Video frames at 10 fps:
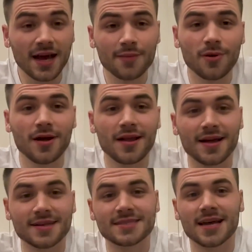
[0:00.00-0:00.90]
guy I brought
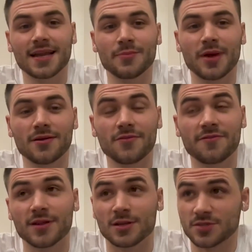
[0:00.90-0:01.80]
on is a guy named Aaron
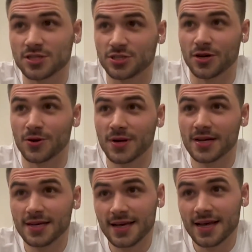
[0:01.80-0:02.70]
Phillips.
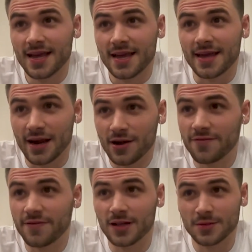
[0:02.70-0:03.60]
So
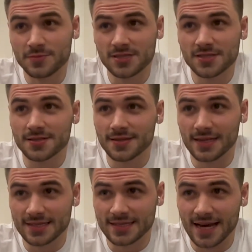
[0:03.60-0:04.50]
Aaron Phillips,
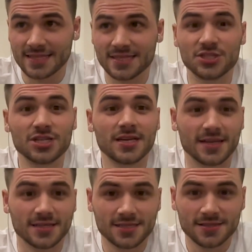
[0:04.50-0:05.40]
this guy's a
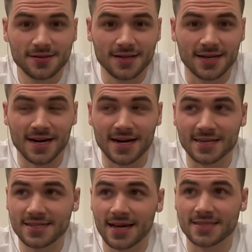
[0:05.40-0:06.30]
genius. Uh,
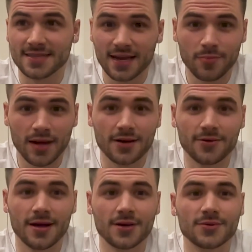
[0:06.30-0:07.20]
he's got a tech
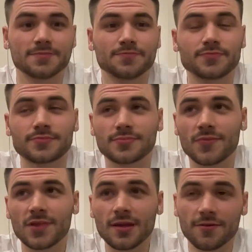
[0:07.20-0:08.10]
background,
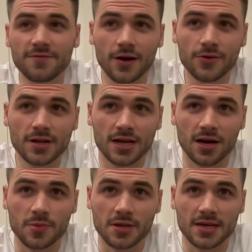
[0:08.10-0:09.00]
founded a
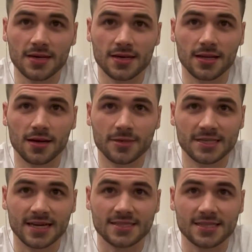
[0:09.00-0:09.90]
company in
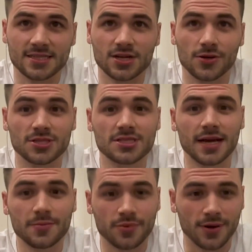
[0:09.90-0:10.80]
Lubbock, Texas called
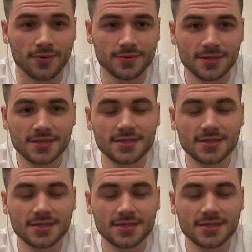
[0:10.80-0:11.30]
SitePro